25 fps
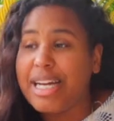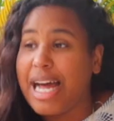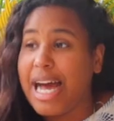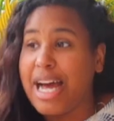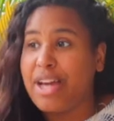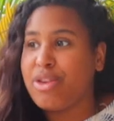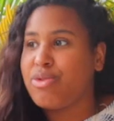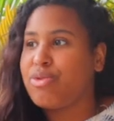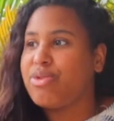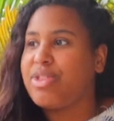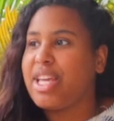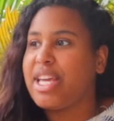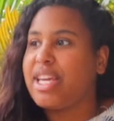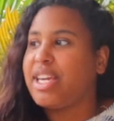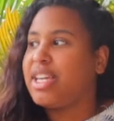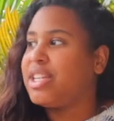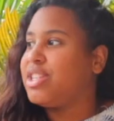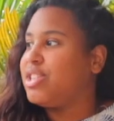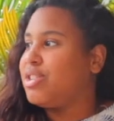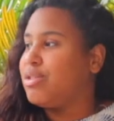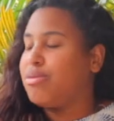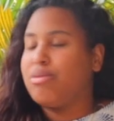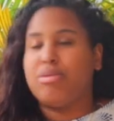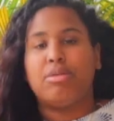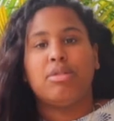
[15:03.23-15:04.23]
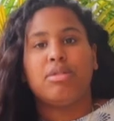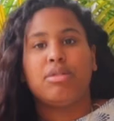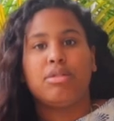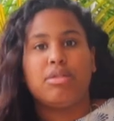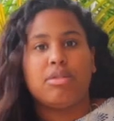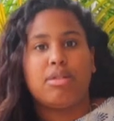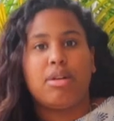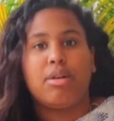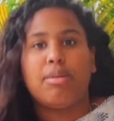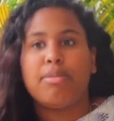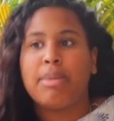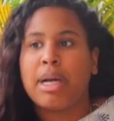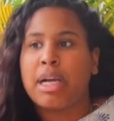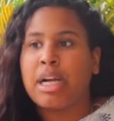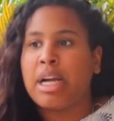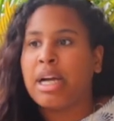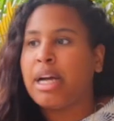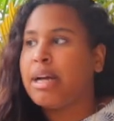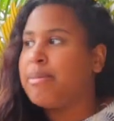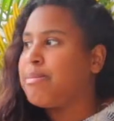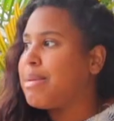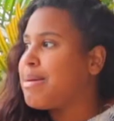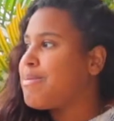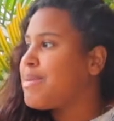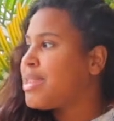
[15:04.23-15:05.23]
Now you thinking, oh my
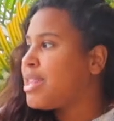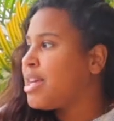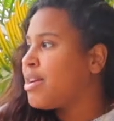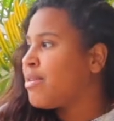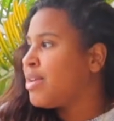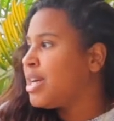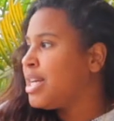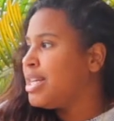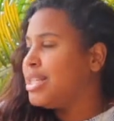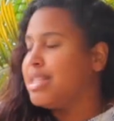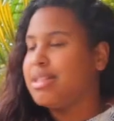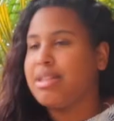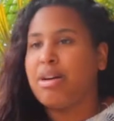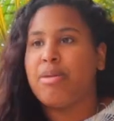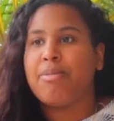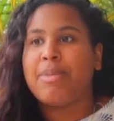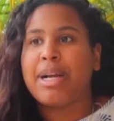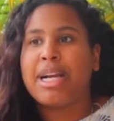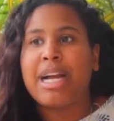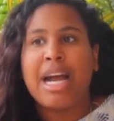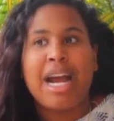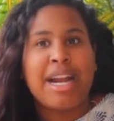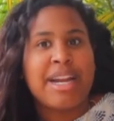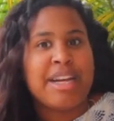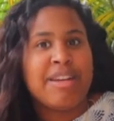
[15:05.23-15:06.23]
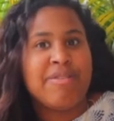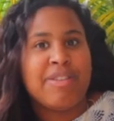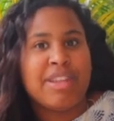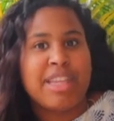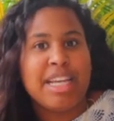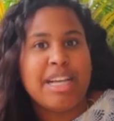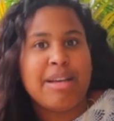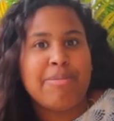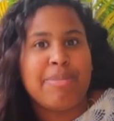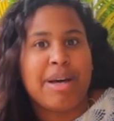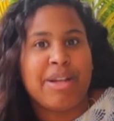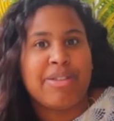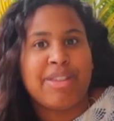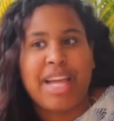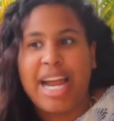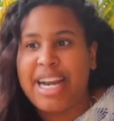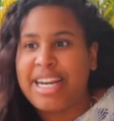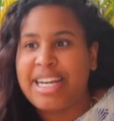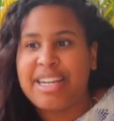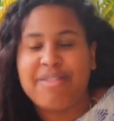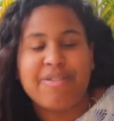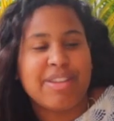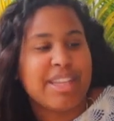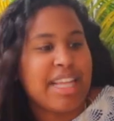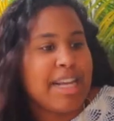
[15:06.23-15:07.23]
God, maybe there is. Oh my God, I didn't even think about that. I
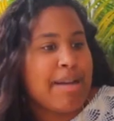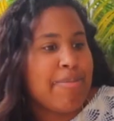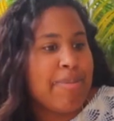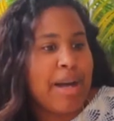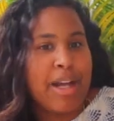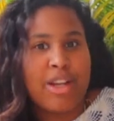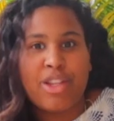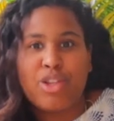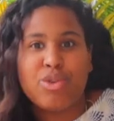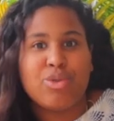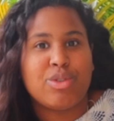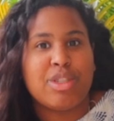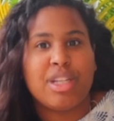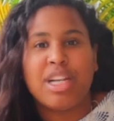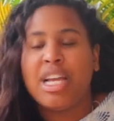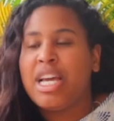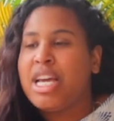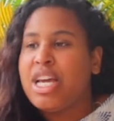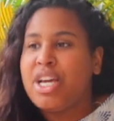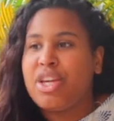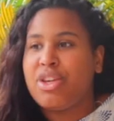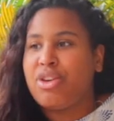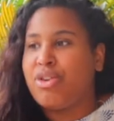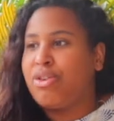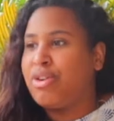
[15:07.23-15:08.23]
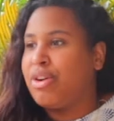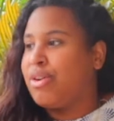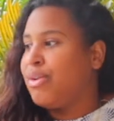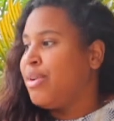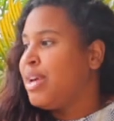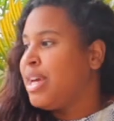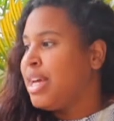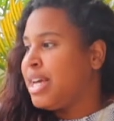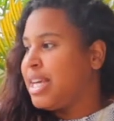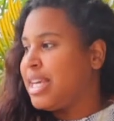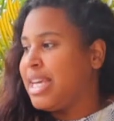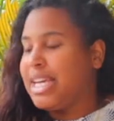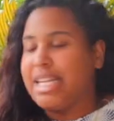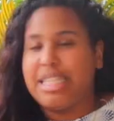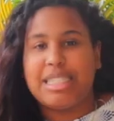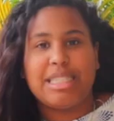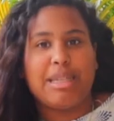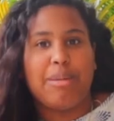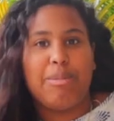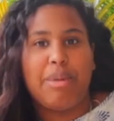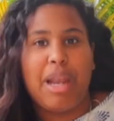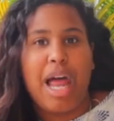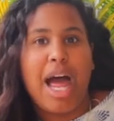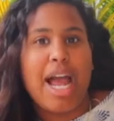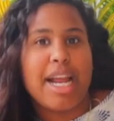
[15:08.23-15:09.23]
didn't even think about using, you know, getting
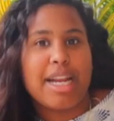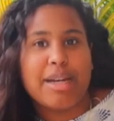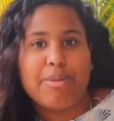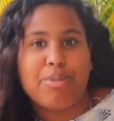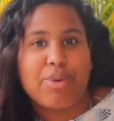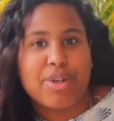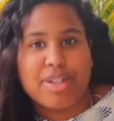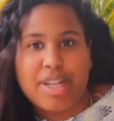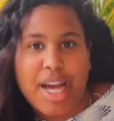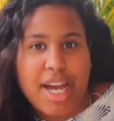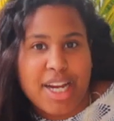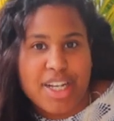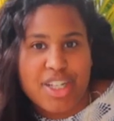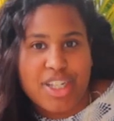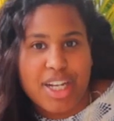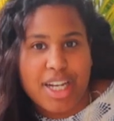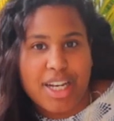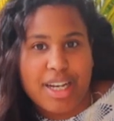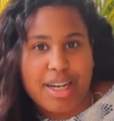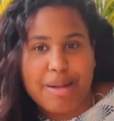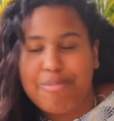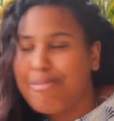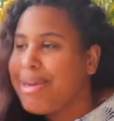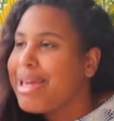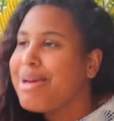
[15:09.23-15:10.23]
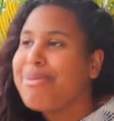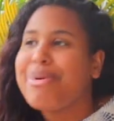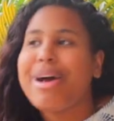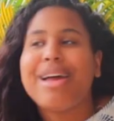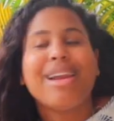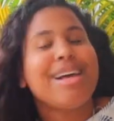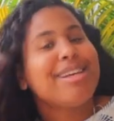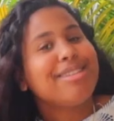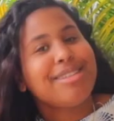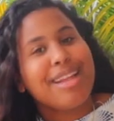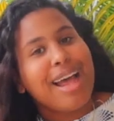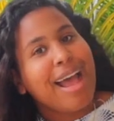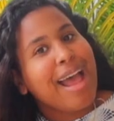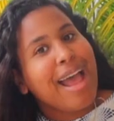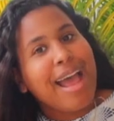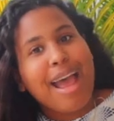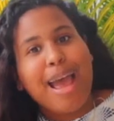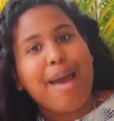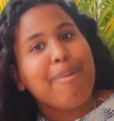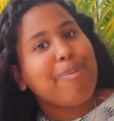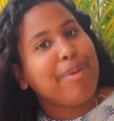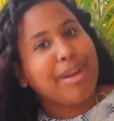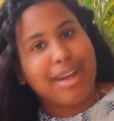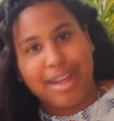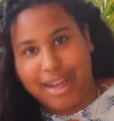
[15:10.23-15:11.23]
some lion protection. Meanwhile, that's not
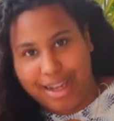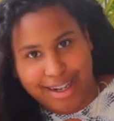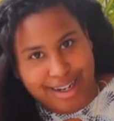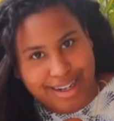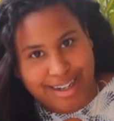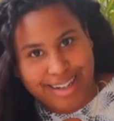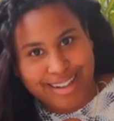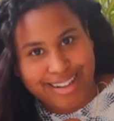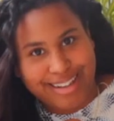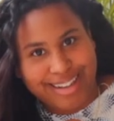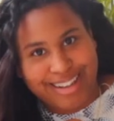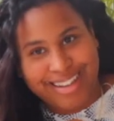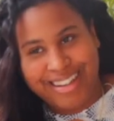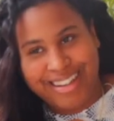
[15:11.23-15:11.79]
happening.